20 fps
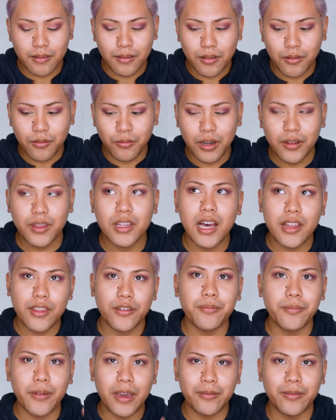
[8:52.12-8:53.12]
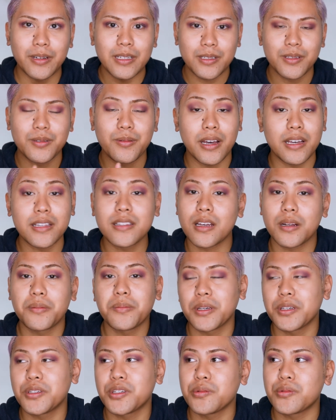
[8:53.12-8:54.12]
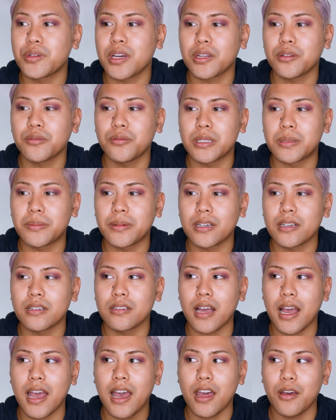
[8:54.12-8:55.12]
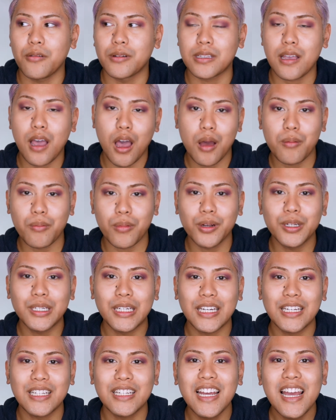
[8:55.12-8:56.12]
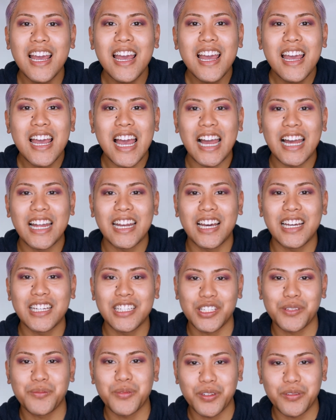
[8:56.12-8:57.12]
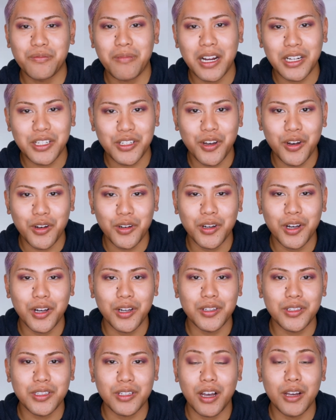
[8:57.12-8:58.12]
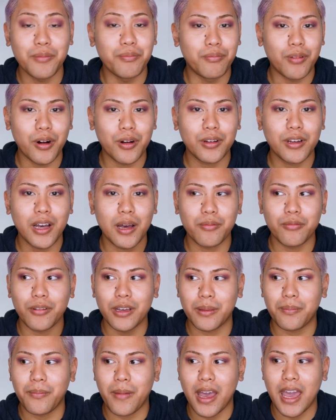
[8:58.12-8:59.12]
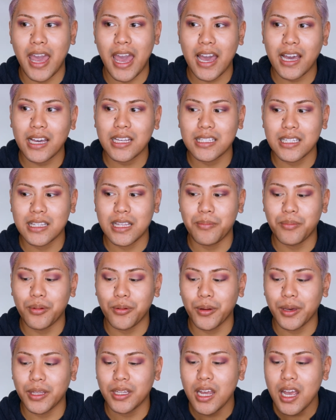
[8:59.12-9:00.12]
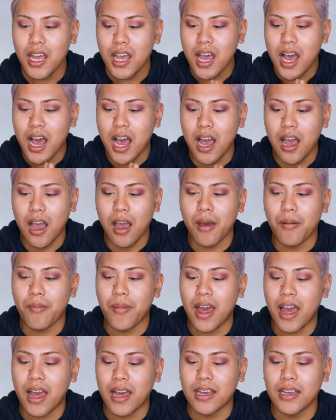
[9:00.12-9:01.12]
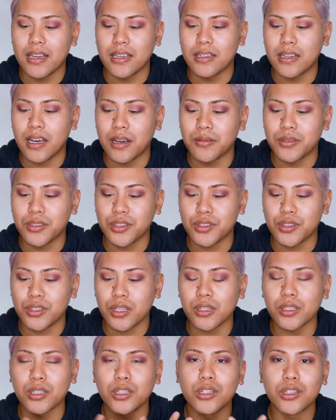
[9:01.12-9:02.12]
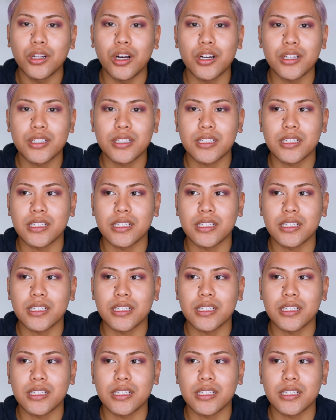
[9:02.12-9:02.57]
one of the other main reasons why I started my YouTube channel was because I was heartbroken and I just moved back to Hong Kong. So I broke up with my ex at that point, and I was just so lost